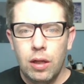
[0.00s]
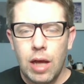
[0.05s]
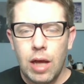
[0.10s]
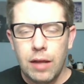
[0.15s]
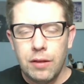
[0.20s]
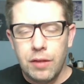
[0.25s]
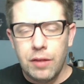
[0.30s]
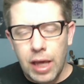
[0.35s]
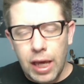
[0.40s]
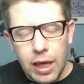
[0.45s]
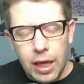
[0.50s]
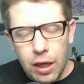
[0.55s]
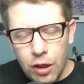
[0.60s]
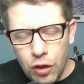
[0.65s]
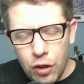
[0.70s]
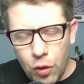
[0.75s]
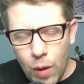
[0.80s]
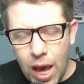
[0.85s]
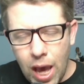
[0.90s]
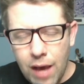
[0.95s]
I think
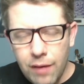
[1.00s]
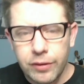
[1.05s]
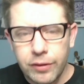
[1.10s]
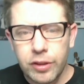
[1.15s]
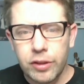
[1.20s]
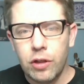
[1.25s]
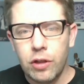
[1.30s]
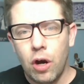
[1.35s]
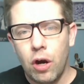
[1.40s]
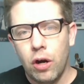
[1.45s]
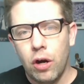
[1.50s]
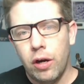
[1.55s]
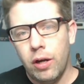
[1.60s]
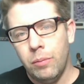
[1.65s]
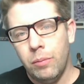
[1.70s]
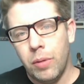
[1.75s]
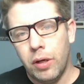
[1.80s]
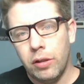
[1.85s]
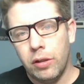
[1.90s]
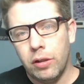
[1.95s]
you have a star
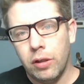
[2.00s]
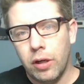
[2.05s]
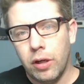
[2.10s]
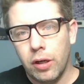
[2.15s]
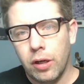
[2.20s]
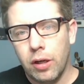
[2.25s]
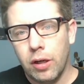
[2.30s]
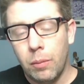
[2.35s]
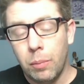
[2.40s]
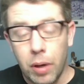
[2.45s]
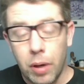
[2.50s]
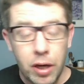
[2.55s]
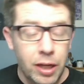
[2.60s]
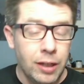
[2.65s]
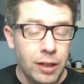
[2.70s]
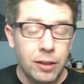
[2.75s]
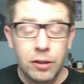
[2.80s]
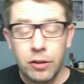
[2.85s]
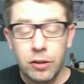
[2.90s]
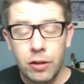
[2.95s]
in Bud Clark, a
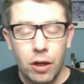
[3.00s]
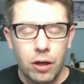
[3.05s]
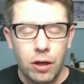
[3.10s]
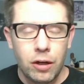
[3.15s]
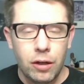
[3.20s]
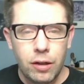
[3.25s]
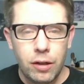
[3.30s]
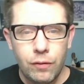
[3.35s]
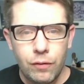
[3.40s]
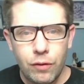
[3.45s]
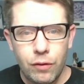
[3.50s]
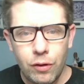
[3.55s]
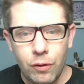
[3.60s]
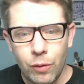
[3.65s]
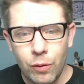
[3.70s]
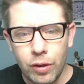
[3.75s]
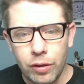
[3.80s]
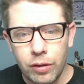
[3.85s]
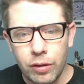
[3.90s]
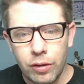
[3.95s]
budding star, if you
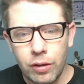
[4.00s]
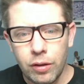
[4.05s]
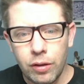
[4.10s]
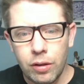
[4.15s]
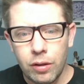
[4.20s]
will.